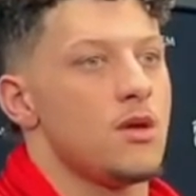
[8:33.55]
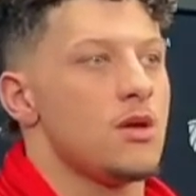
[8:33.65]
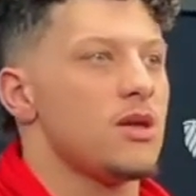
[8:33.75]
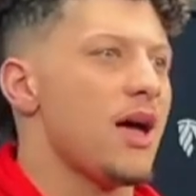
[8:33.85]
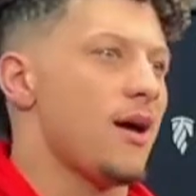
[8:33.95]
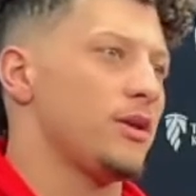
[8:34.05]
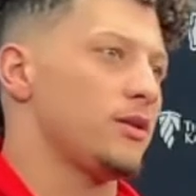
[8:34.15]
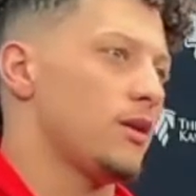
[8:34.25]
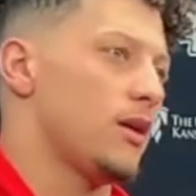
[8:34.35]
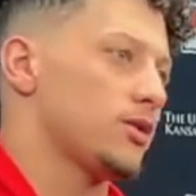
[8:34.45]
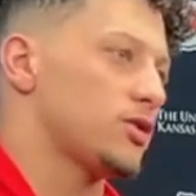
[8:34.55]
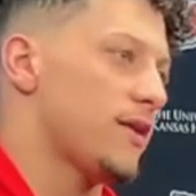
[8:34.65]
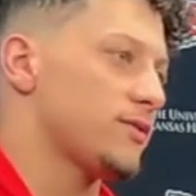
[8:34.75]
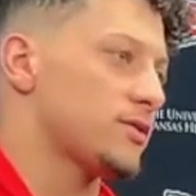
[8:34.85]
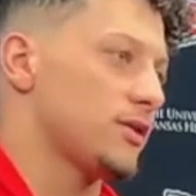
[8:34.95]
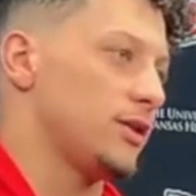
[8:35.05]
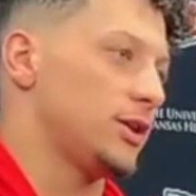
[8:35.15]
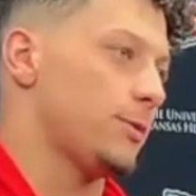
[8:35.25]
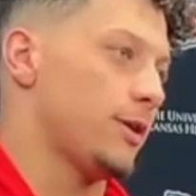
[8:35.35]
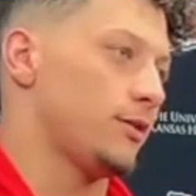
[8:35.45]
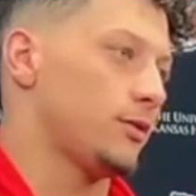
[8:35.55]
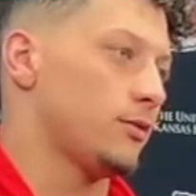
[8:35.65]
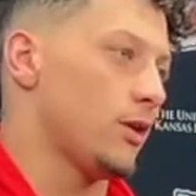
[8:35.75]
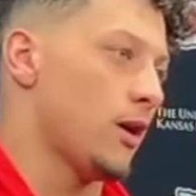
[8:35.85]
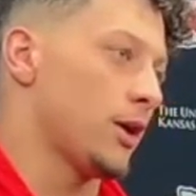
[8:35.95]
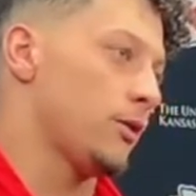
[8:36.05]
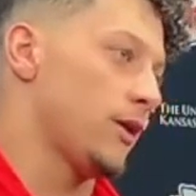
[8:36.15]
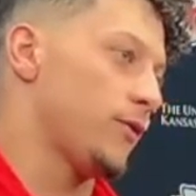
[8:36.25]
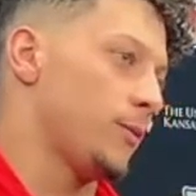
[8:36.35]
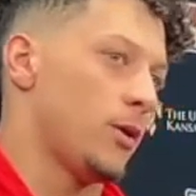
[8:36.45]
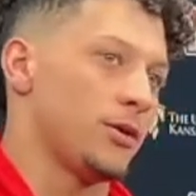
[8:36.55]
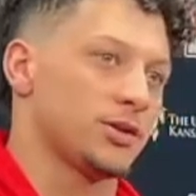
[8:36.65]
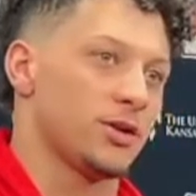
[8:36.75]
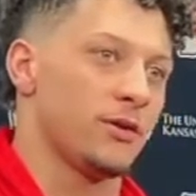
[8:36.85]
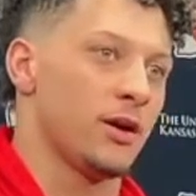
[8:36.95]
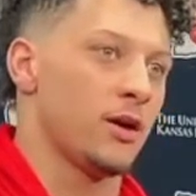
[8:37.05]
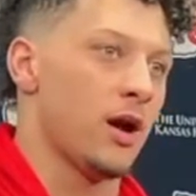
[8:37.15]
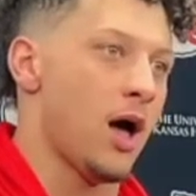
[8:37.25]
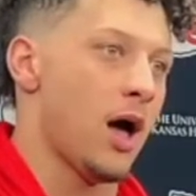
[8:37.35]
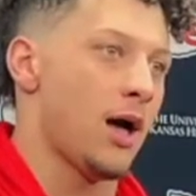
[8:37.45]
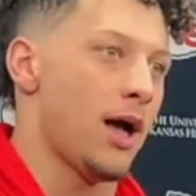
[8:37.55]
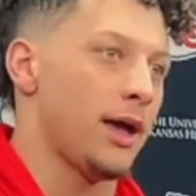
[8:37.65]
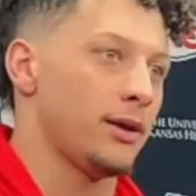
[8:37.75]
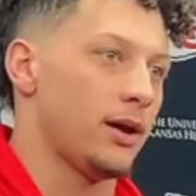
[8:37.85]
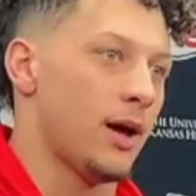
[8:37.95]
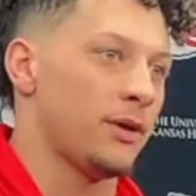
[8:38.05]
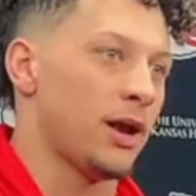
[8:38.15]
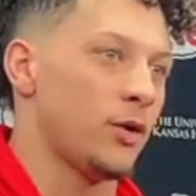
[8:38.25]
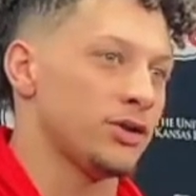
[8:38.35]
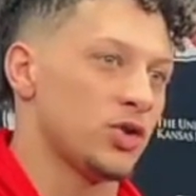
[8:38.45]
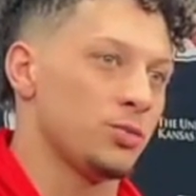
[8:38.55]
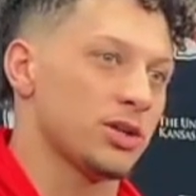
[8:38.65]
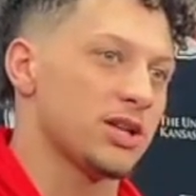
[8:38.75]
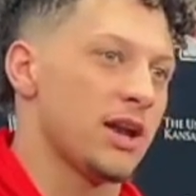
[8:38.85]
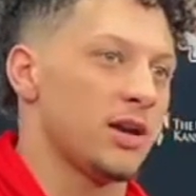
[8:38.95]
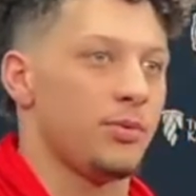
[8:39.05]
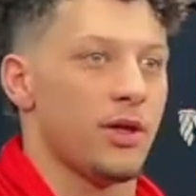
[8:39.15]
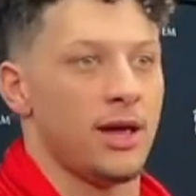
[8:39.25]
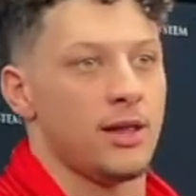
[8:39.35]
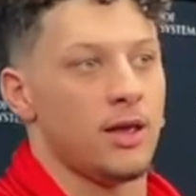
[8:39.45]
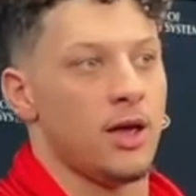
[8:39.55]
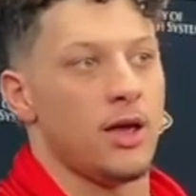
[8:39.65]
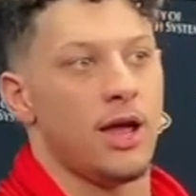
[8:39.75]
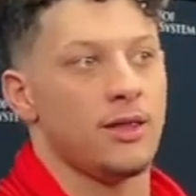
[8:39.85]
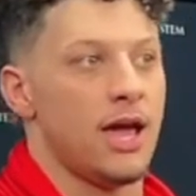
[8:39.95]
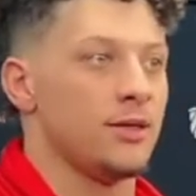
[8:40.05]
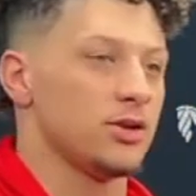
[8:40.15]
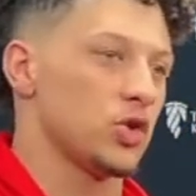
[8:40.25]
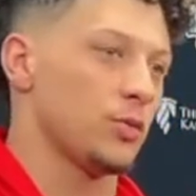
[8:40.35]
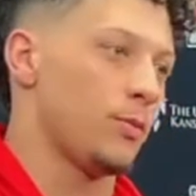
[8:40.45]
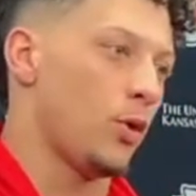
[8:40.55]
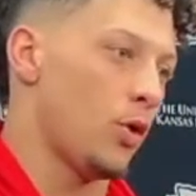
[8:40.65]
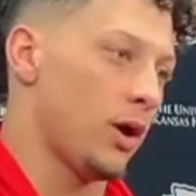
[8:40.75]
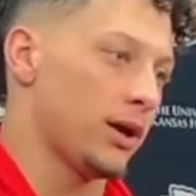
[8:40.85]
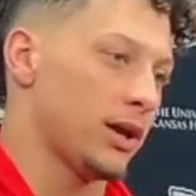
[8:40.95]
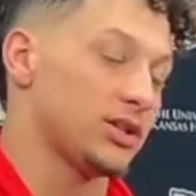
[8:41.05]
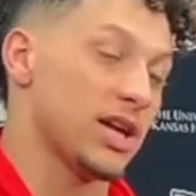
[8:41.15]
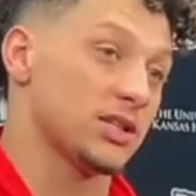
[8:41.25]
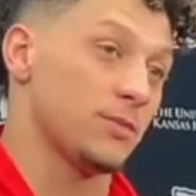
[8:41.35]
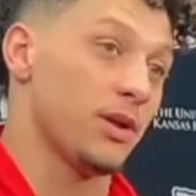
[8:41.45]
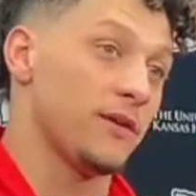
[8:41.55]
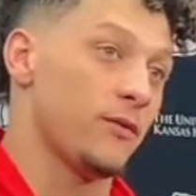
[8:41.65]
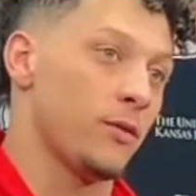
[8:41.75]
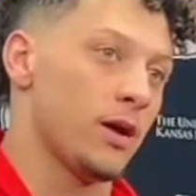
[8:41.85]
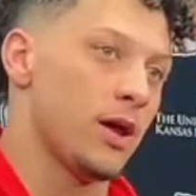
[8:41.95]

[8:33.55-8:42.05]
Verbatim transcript: Yeah, I mean, Travis, uh, he's played a, a lot of great football in his career, uh, and I mean, I know he's super excited to play in the in, in the Super Bowl and get a chance to play for it.